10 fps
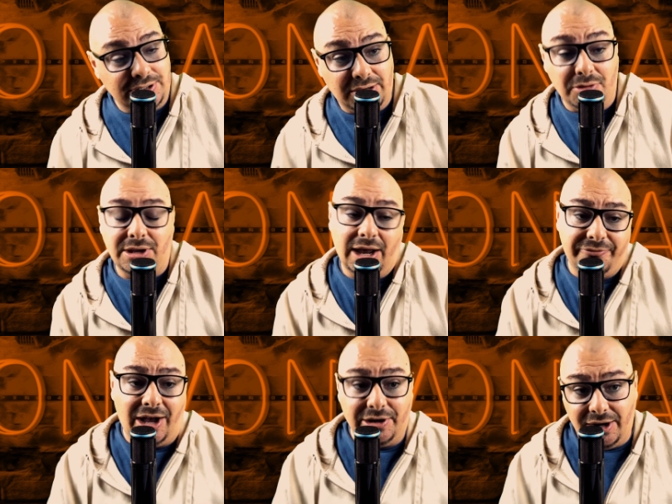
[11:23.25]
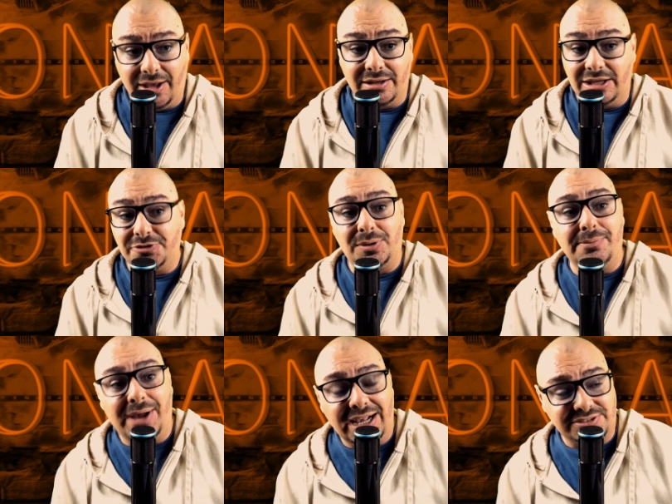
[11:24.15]
Okay, fine. You're not going to let us play
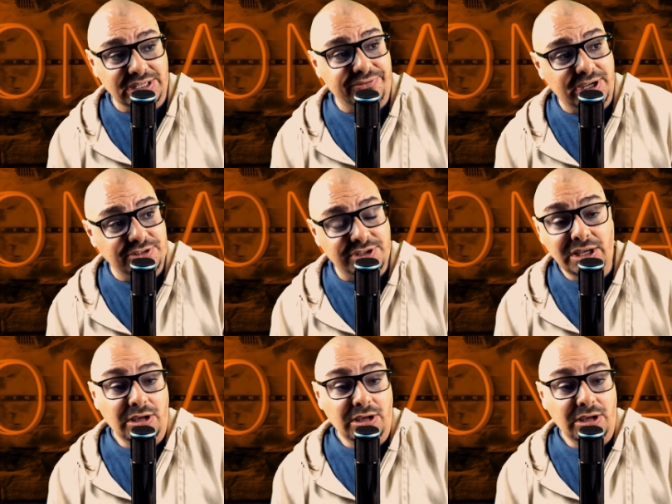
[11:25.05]
pass defense.